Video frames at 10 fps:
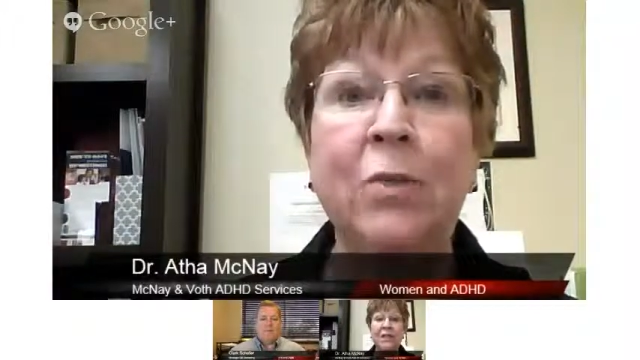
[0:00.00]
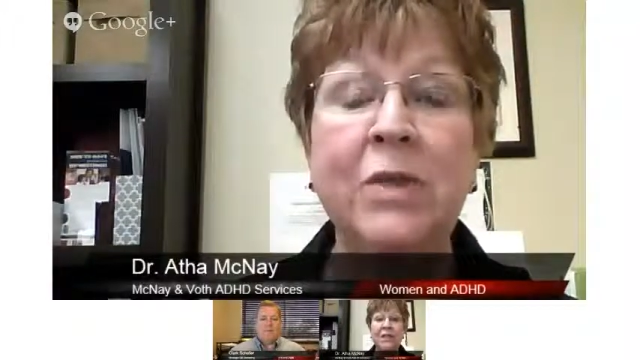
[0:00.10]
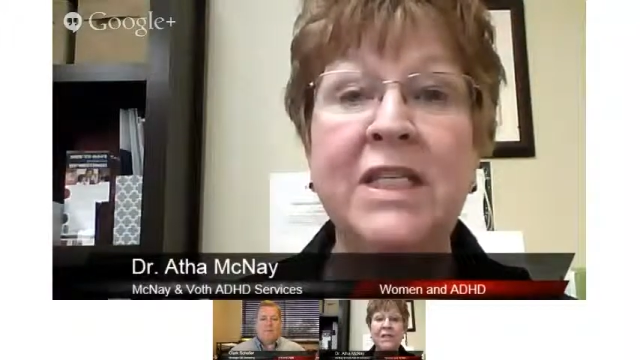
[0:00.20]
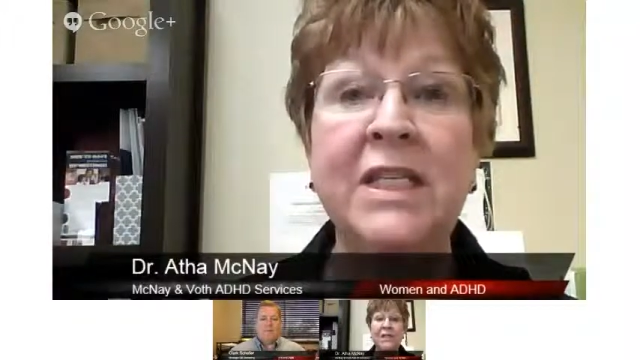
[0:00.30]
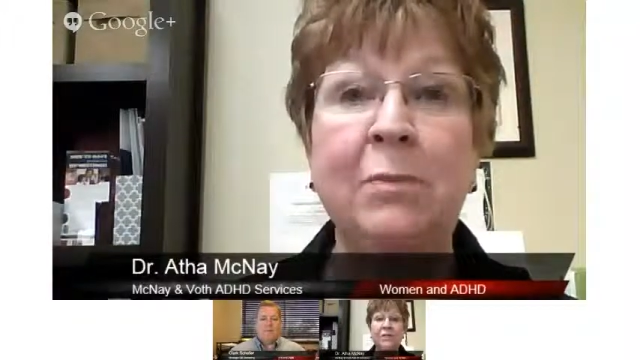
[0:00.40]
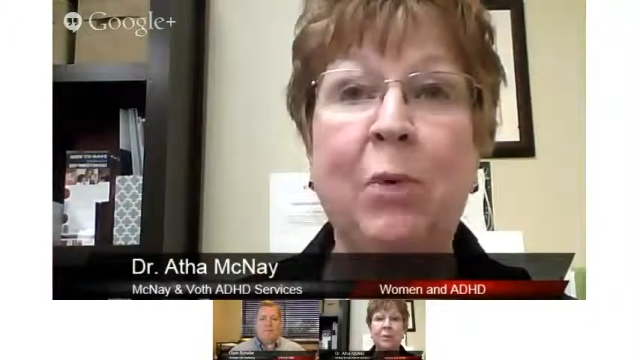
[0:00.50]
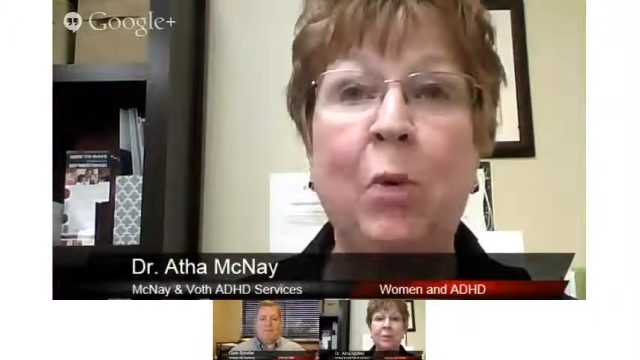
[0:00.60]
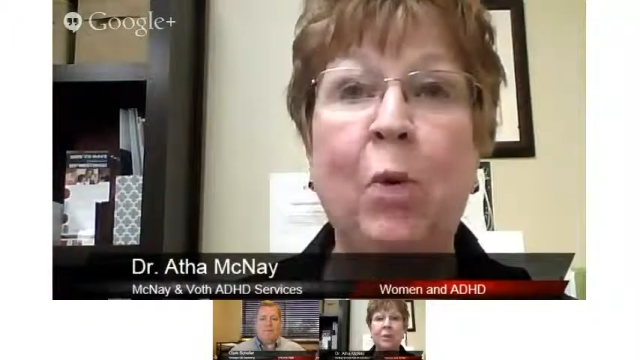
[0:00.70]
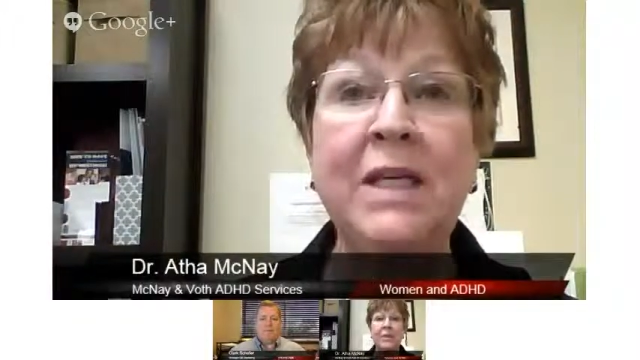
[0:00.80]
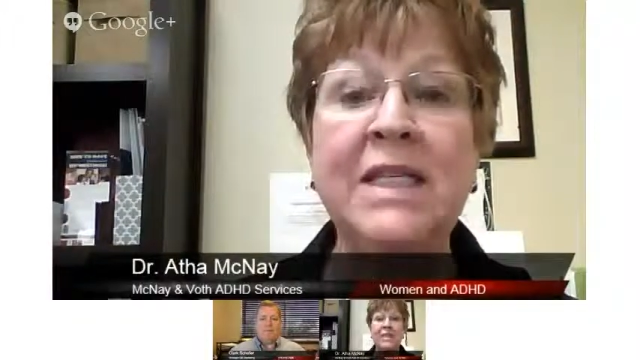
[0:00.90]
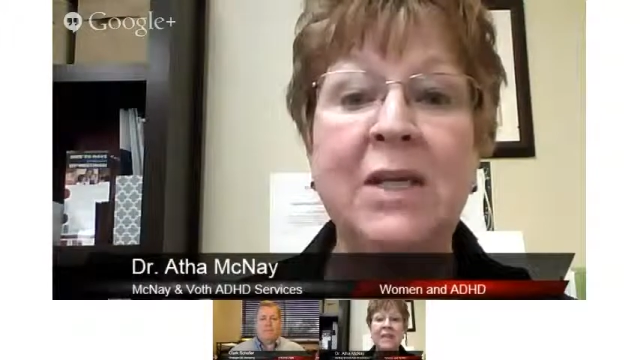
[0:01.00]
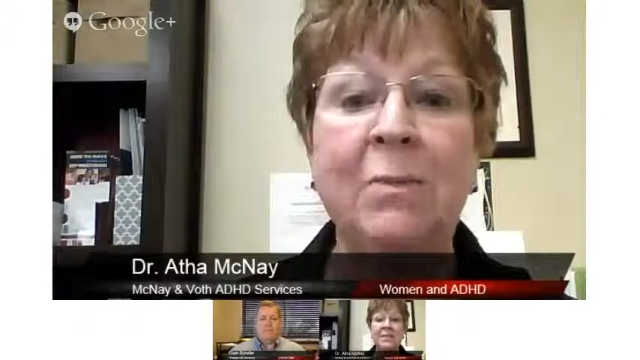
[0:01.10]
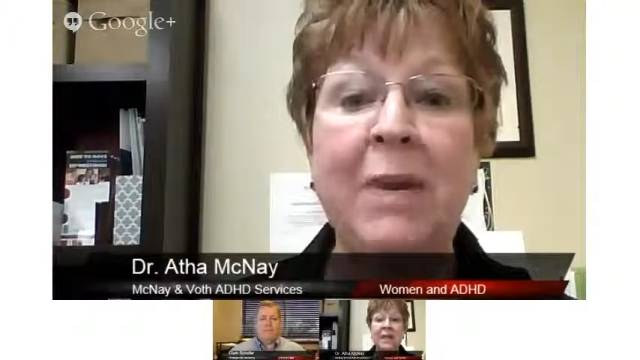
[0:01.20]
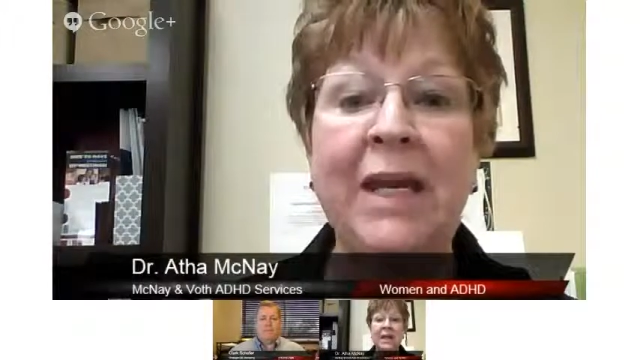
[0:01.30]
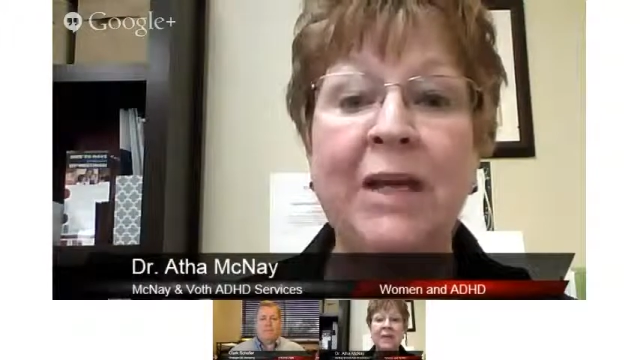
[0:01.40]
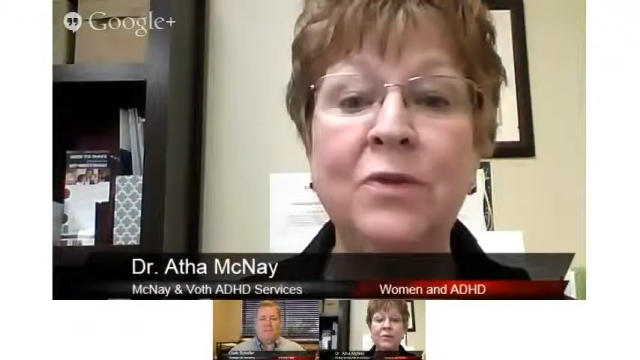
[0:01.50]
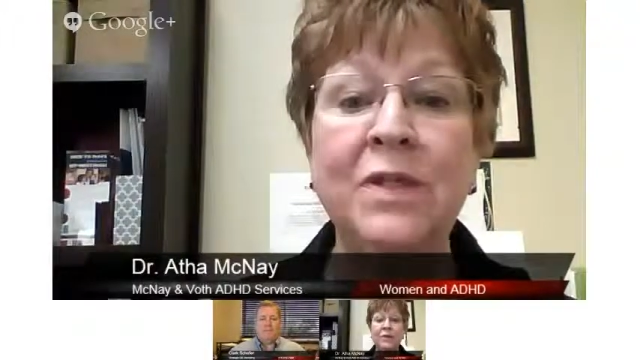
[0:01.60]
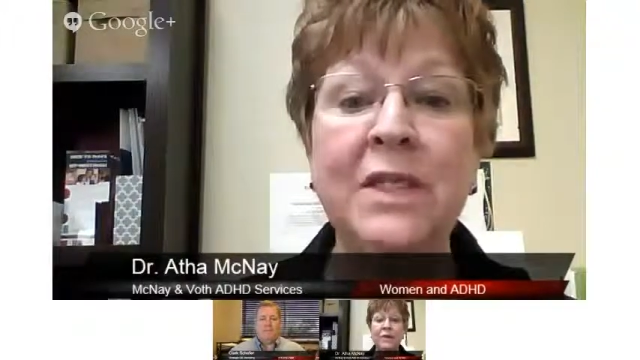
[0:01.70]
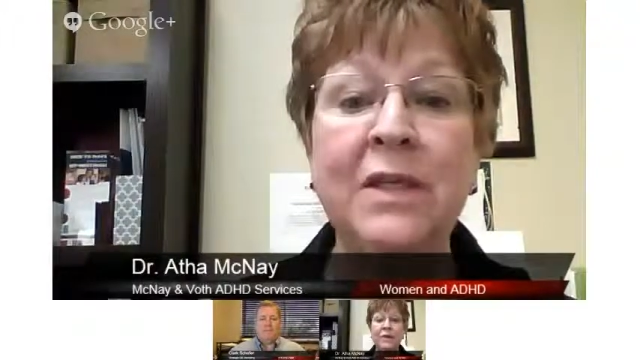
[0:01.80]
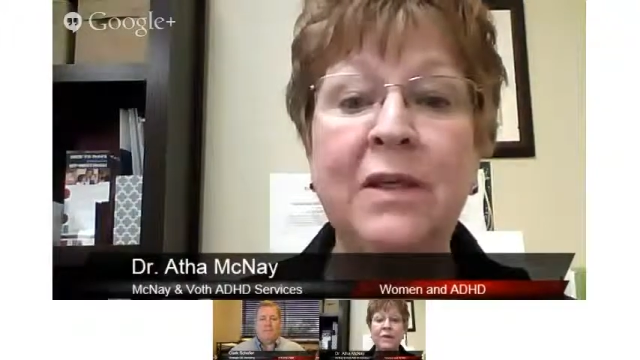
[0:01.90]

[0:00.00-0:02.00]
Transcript: was in boys and males.